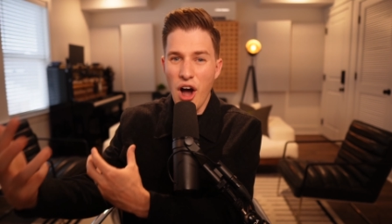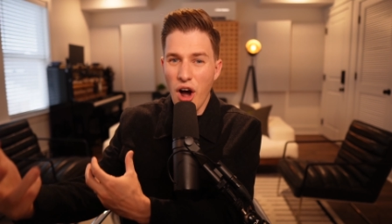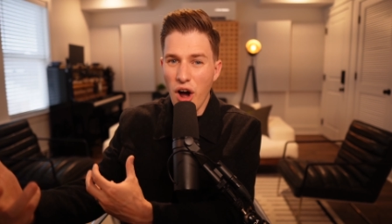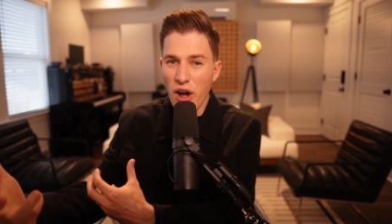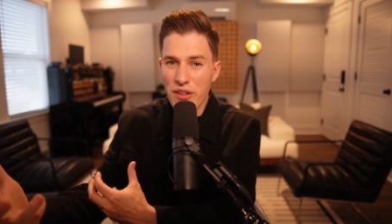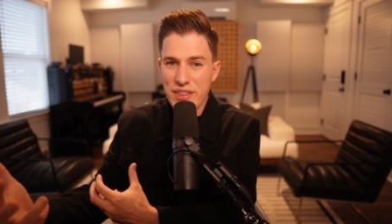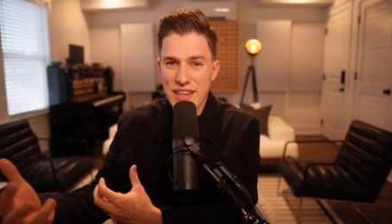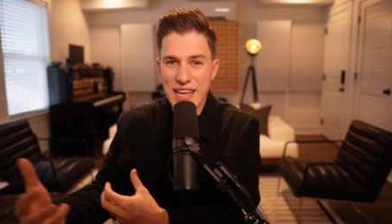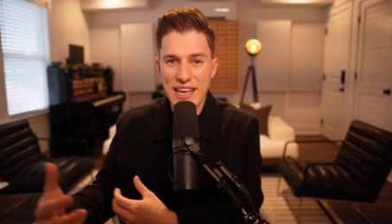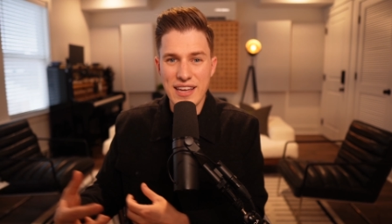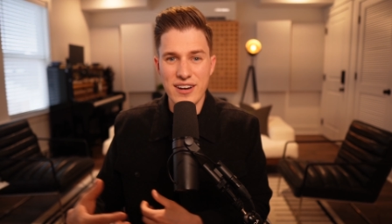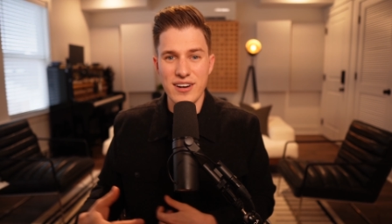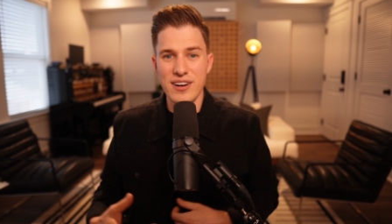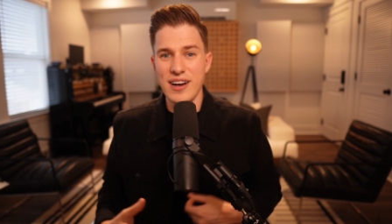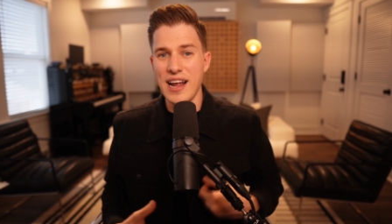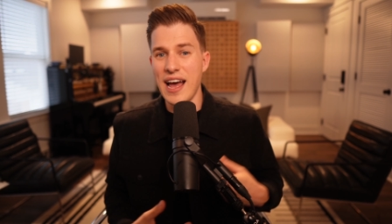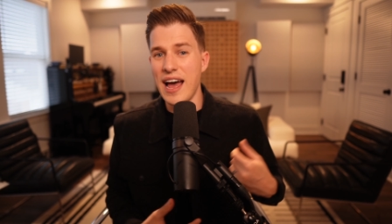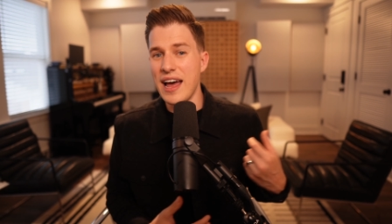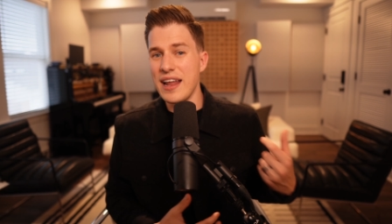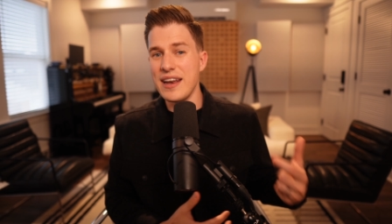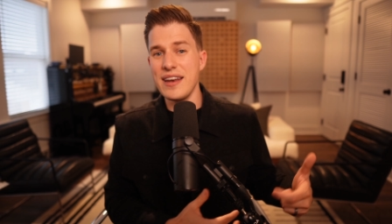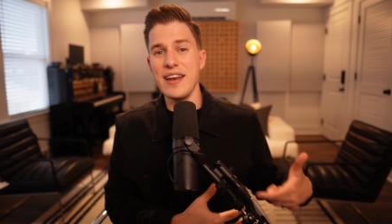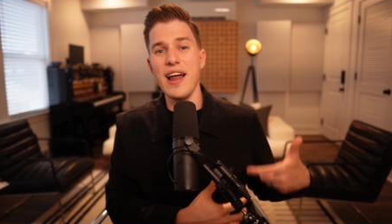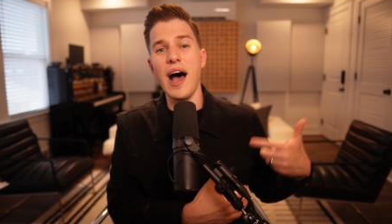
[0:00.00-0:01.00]
on the
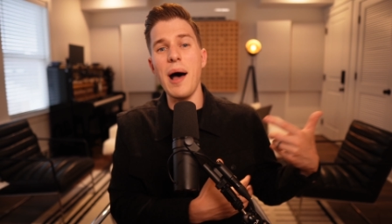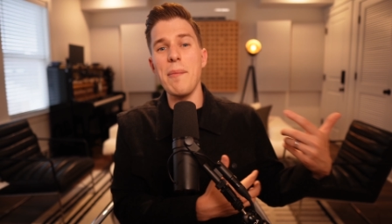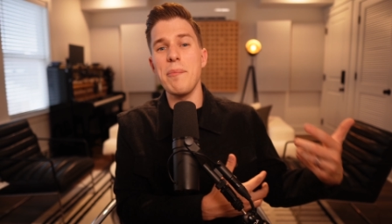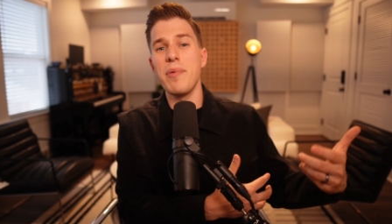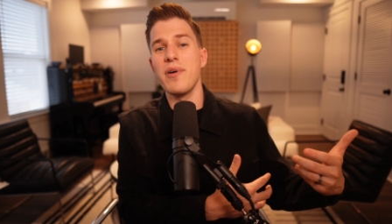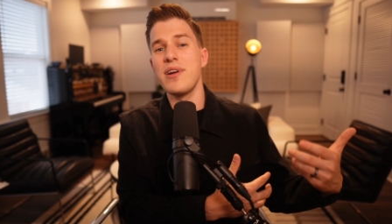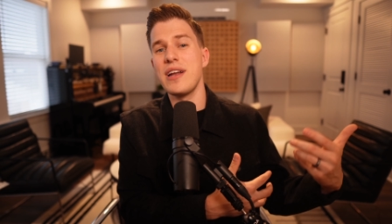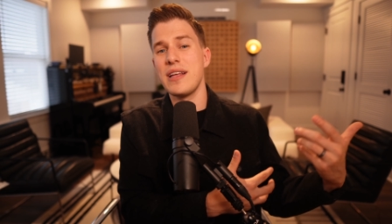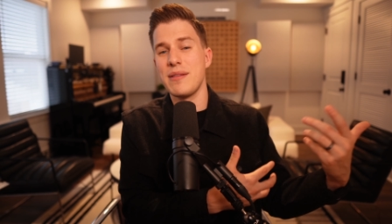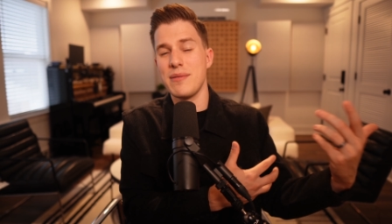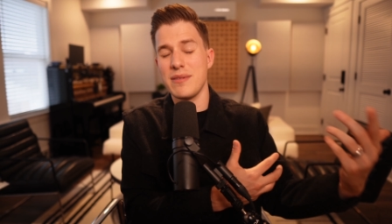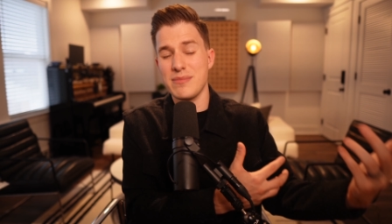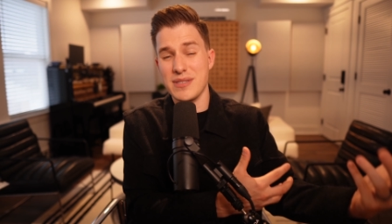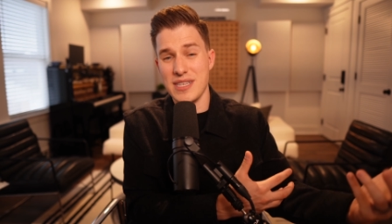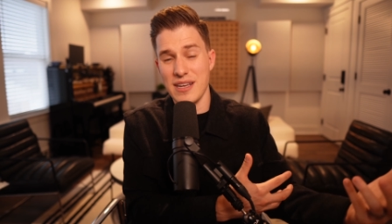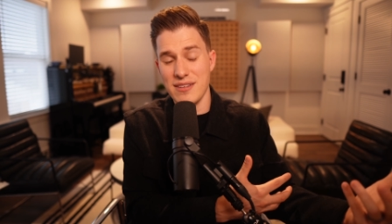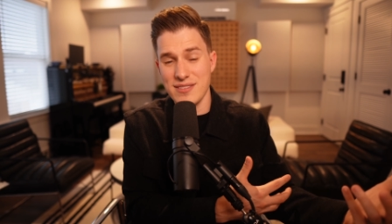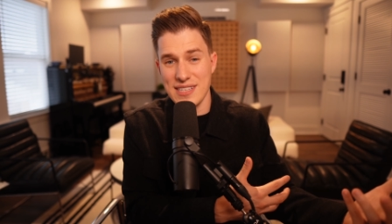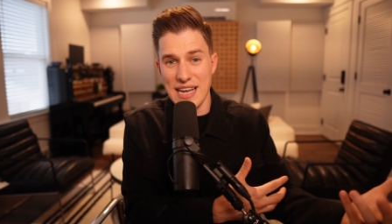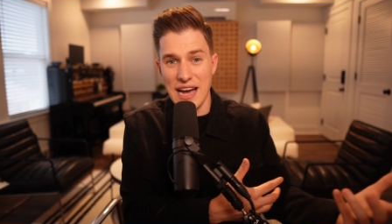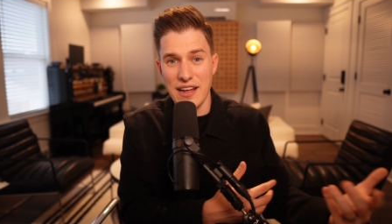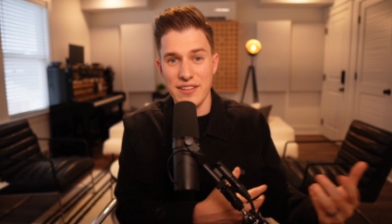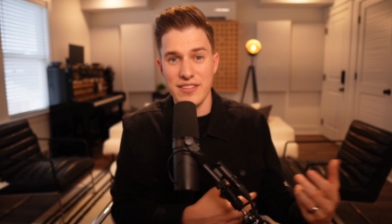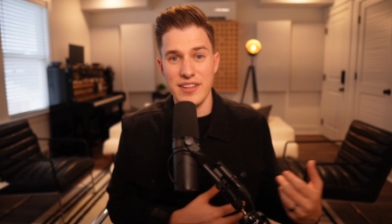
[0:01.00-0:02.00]
internet, not putting
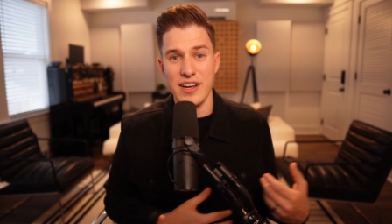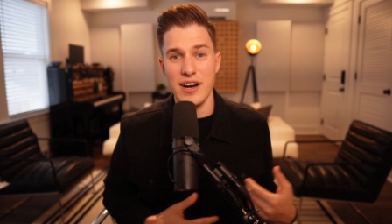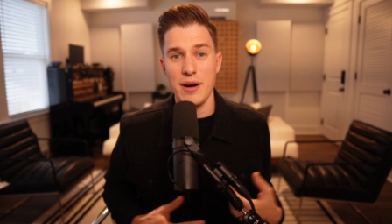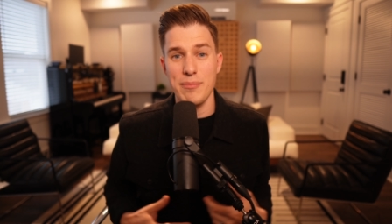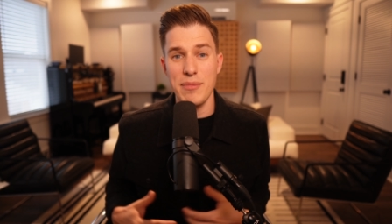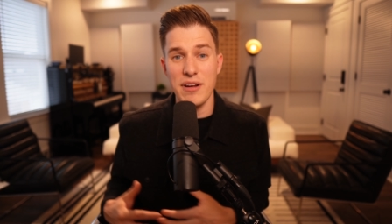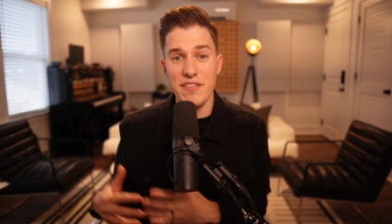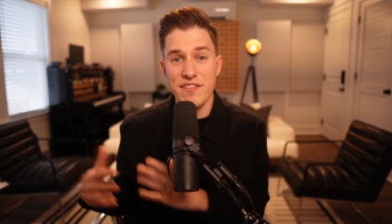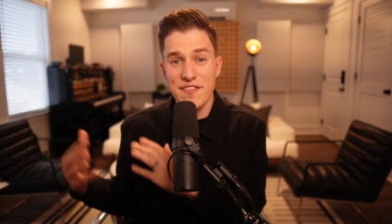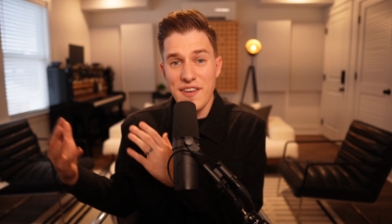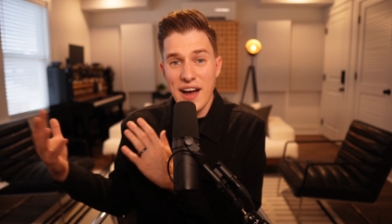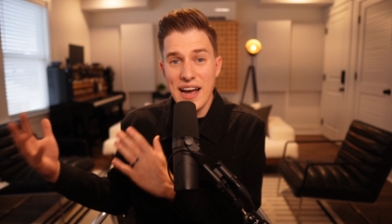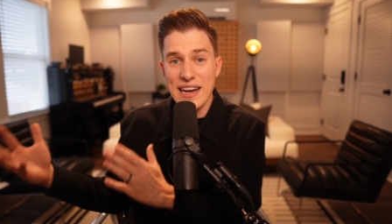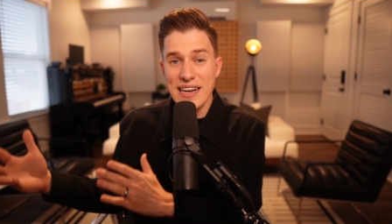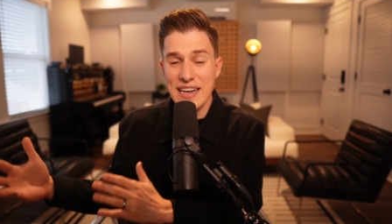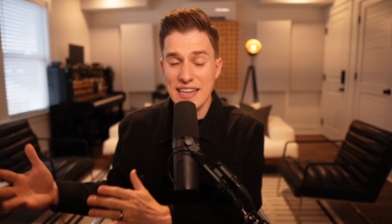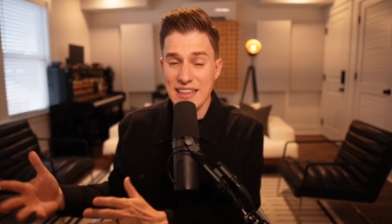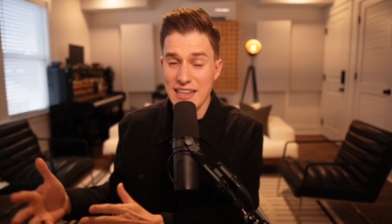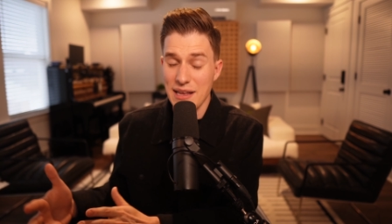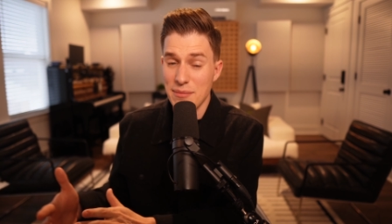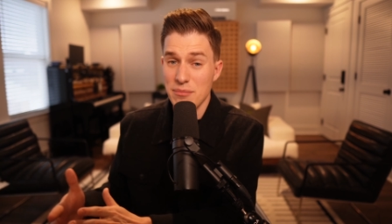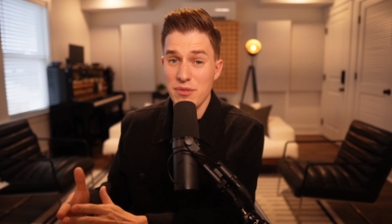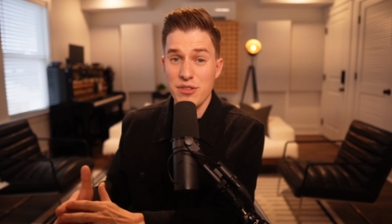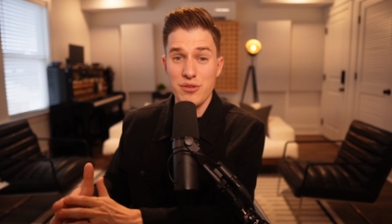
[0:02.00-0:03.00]
themselves out there, but
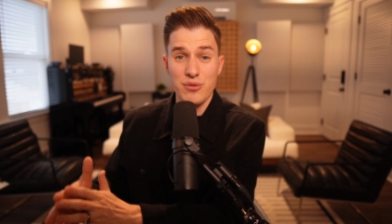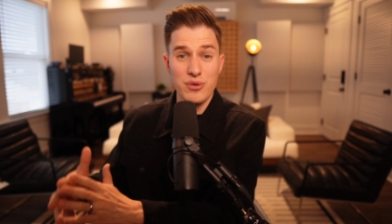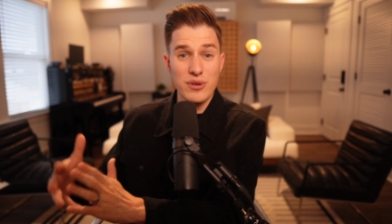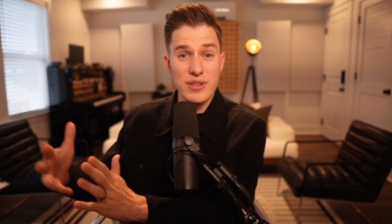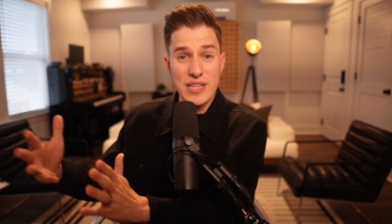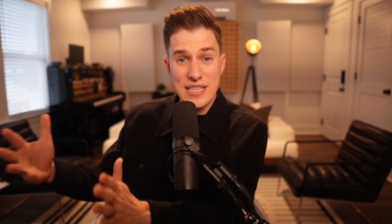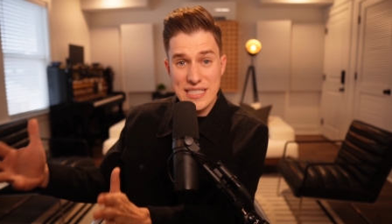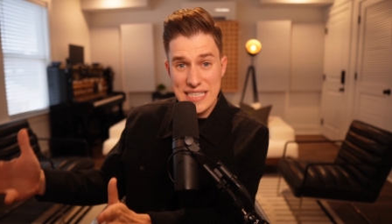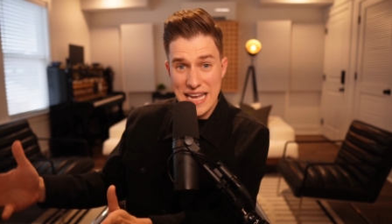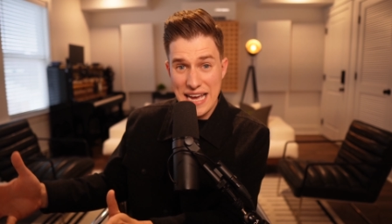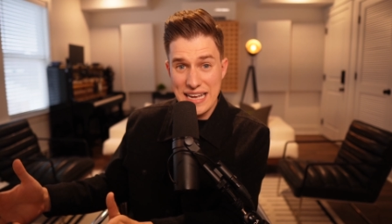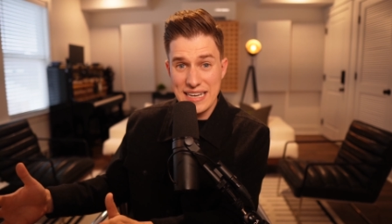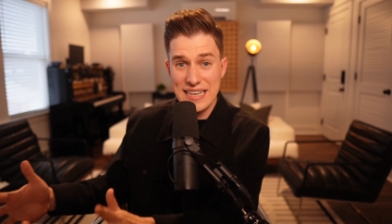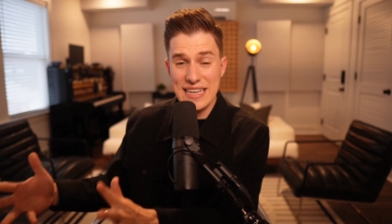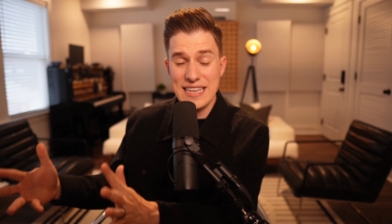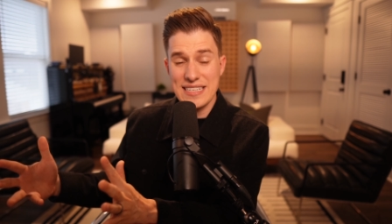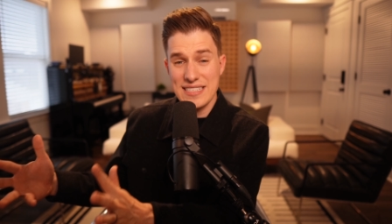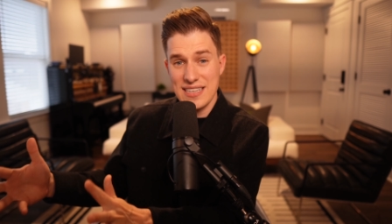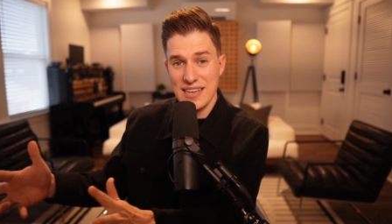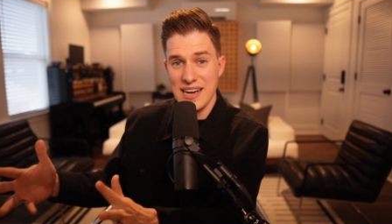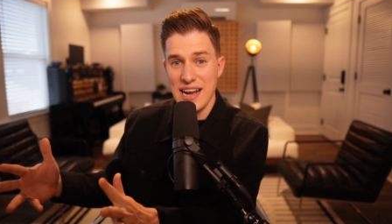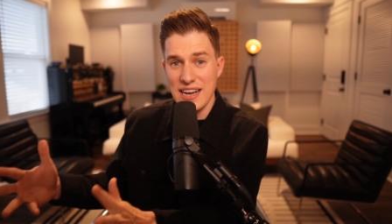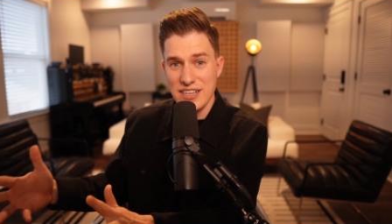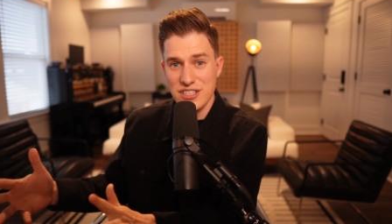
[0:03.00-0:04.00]
finding them through the
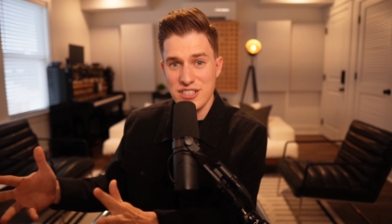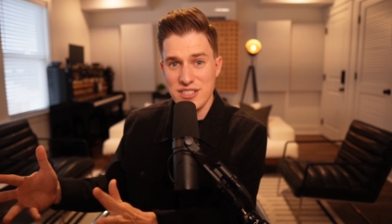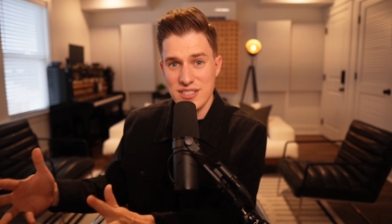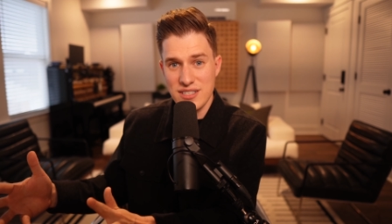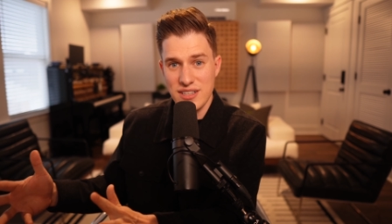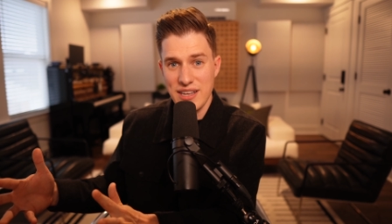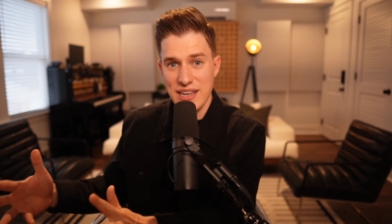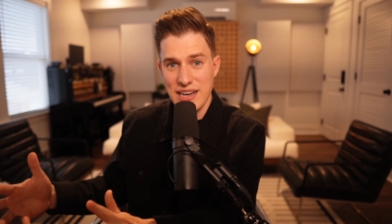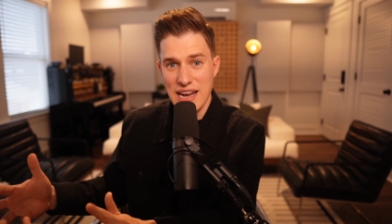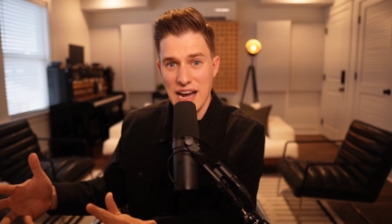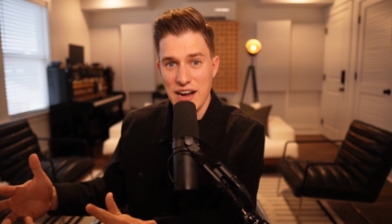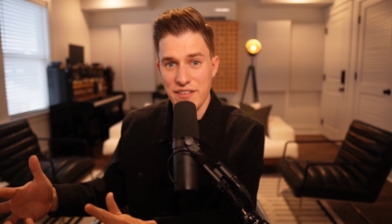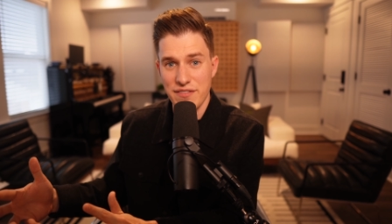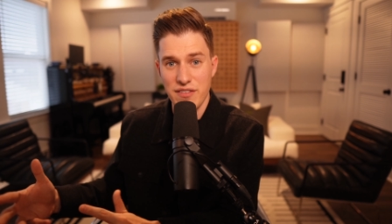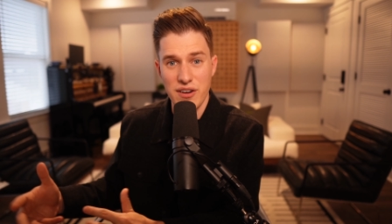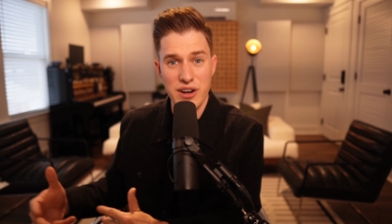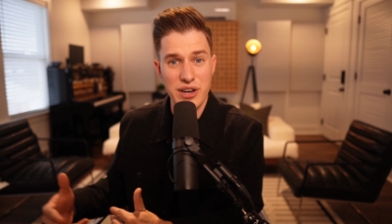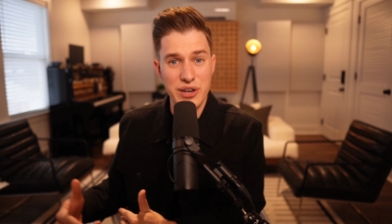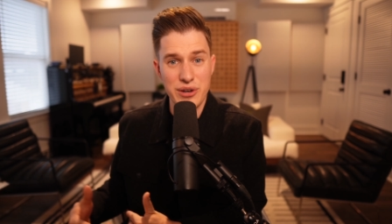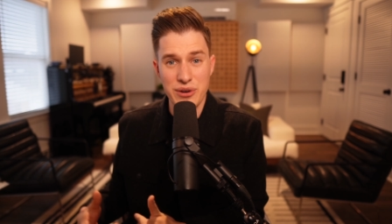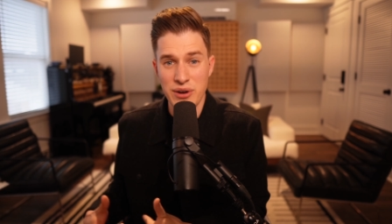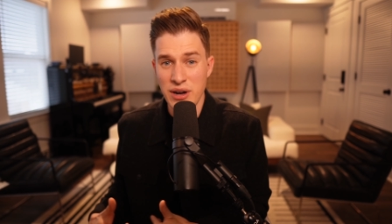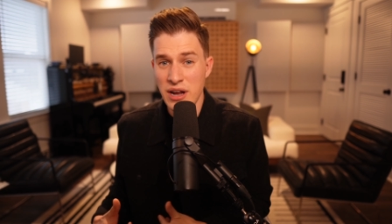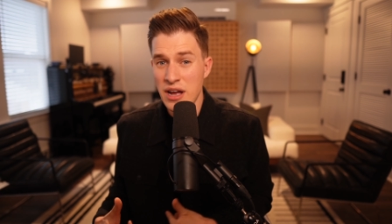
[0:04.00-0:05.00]
techniques that I just laid out for
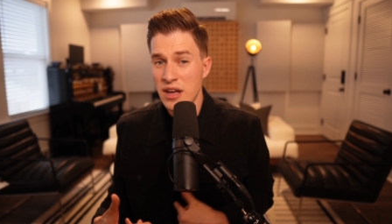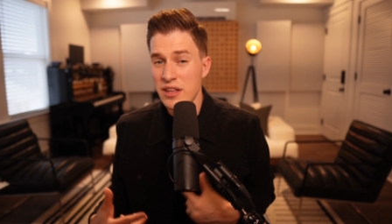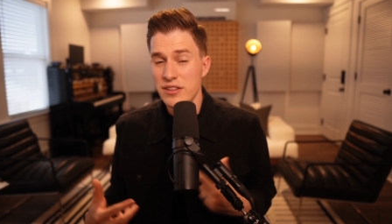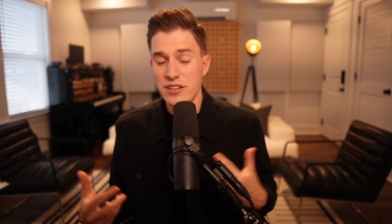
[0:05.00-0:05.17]
you.